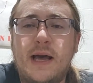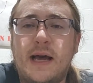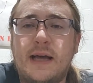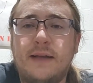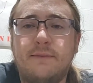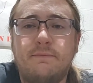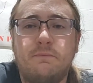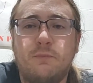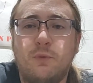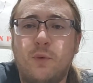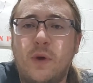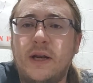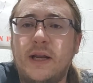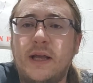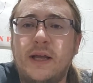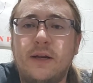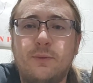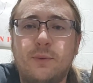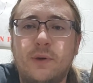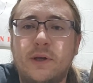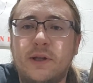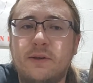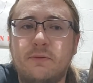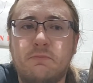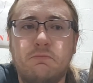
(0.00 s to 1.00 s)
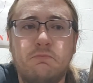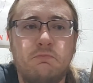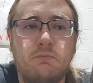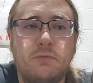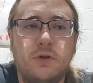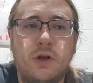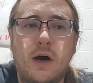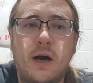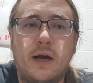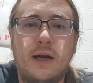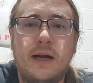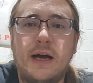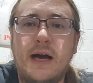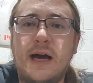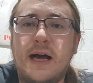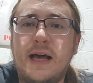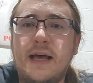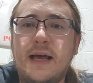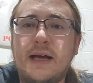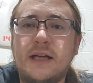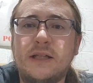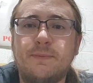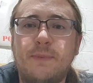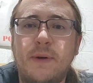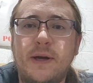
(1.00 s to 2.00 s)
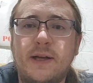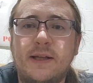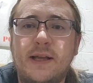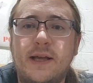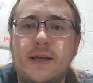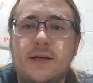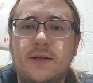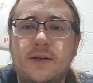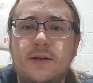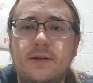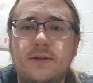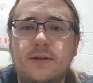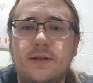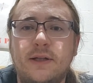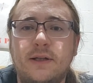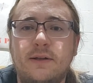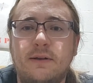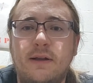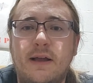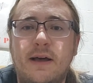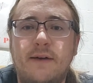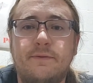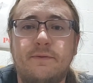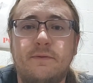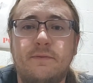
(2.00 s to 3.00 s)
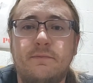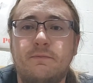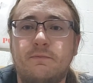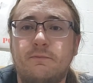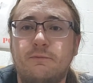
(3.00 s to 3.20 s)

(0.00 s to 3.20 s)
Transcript: I went in with not high expectations and left